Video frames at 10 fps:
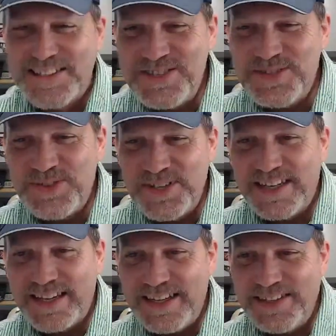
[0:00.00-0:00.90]
Did you really
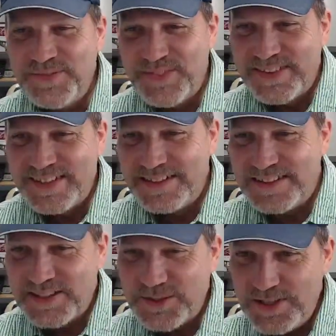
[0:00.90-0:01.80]
count them,
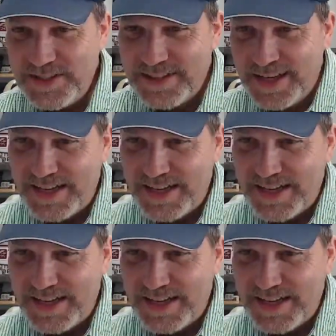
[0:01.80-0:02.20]
uh, Quan?